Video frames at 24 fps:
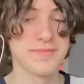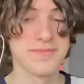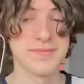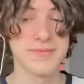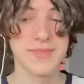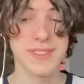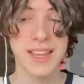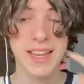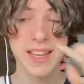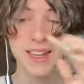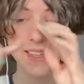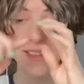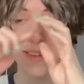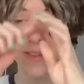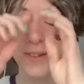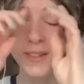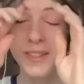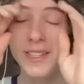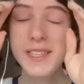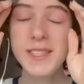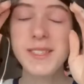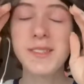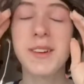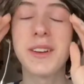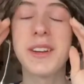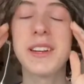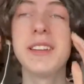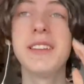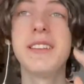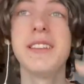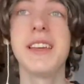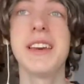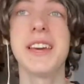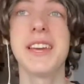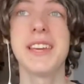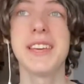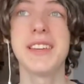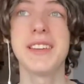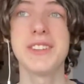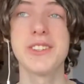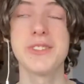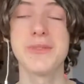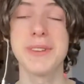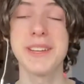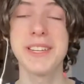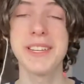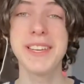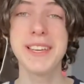I only started like
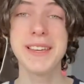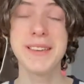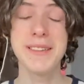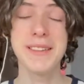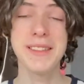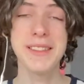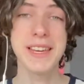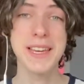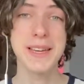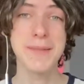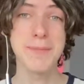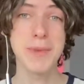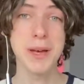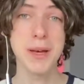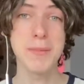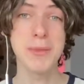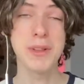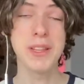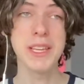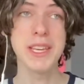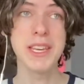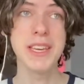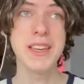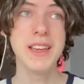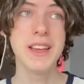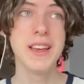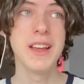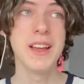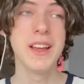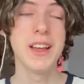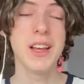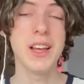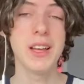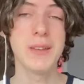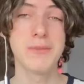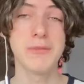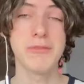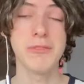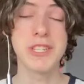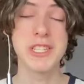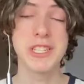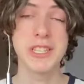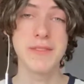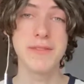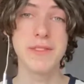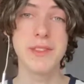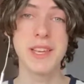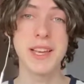drinking like bubbly, which,
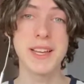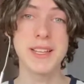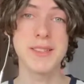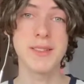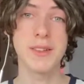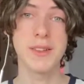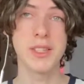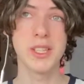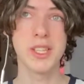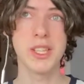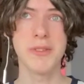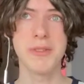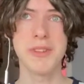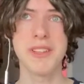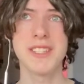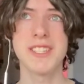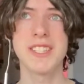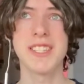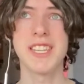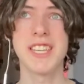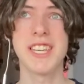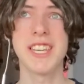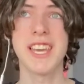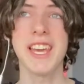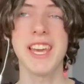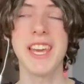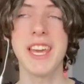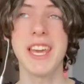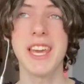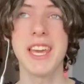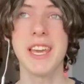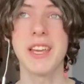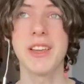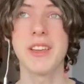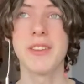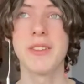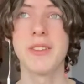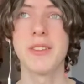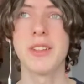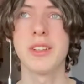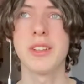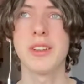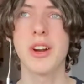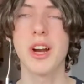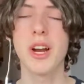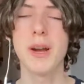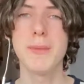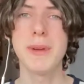if you guys don't know, it's like a
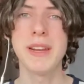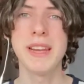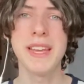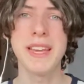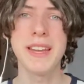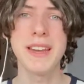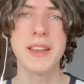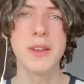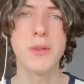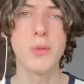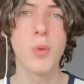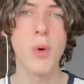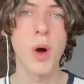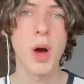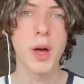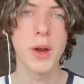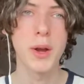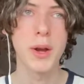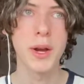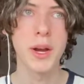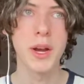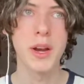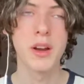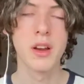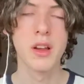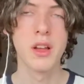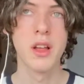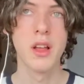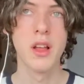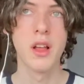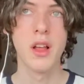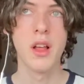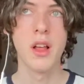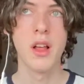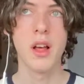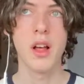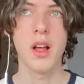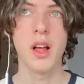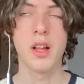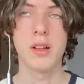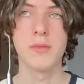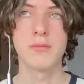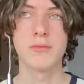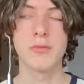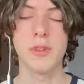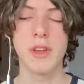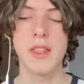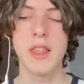carbonated water,
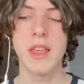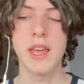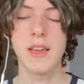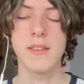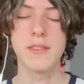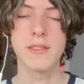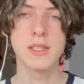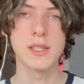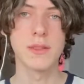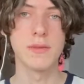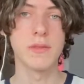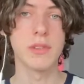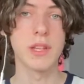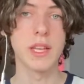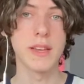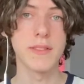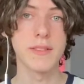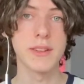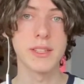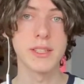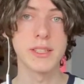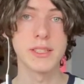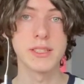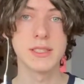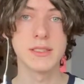with like some flavors.